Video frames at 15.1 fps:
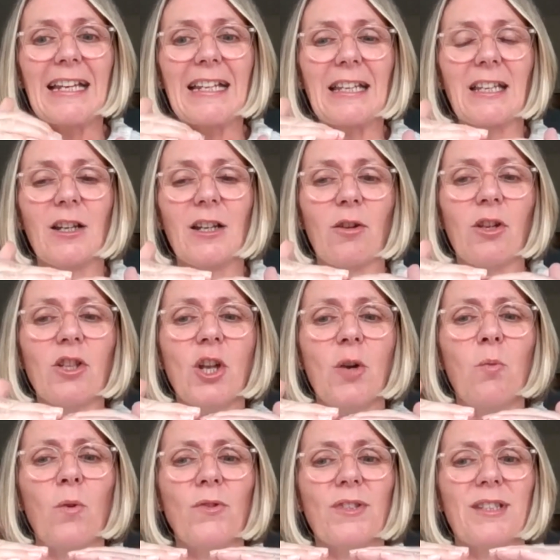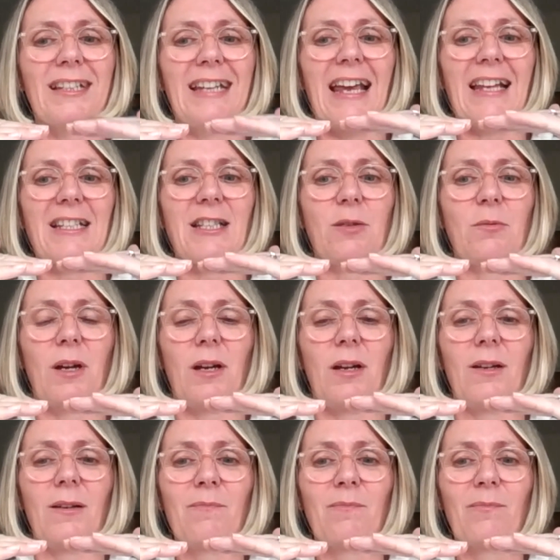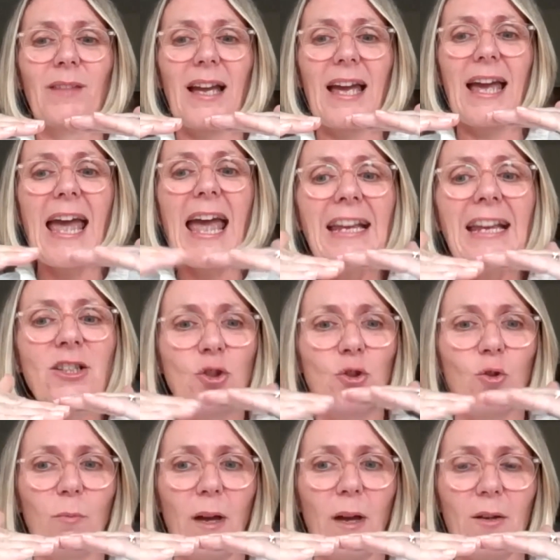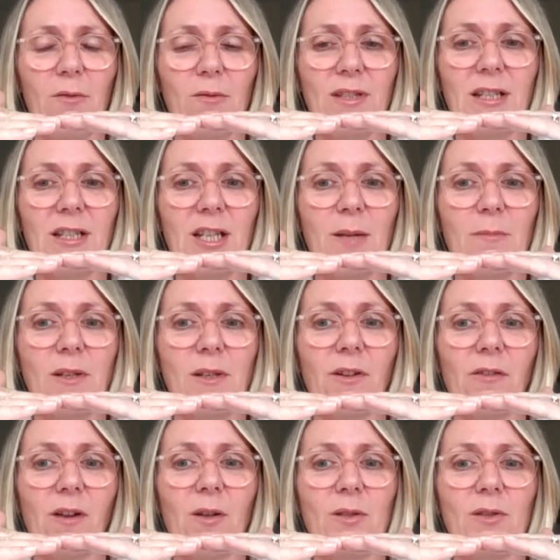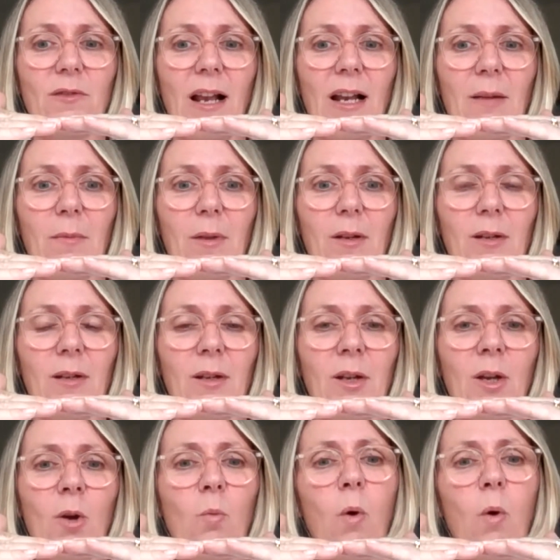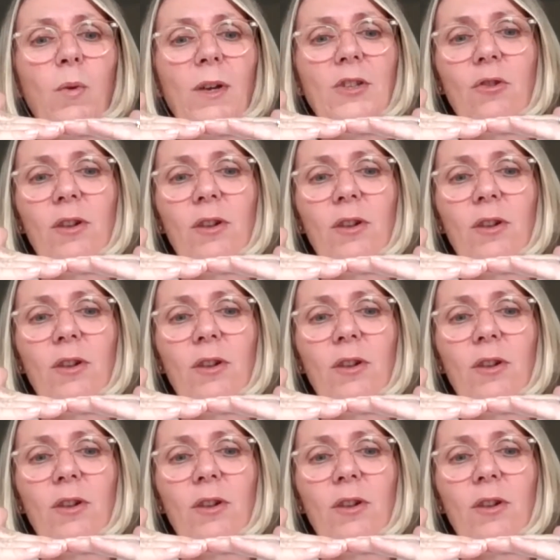you know, you don't want to get to a hedge almost in terms of your own development. What we